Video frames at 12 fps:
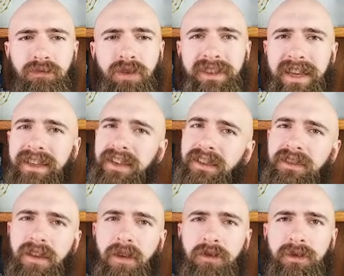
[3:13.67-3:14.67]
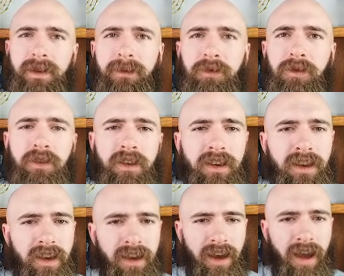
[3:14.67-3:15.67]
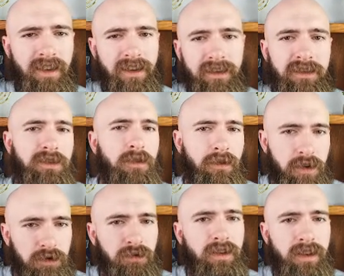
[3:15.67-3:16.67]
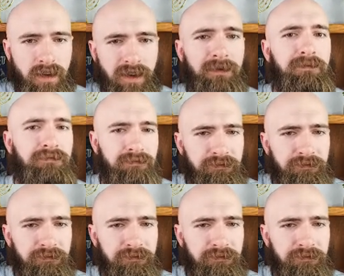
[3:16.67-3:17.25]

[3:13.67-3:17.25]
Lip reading: presenting to those people? I think this so far is really good.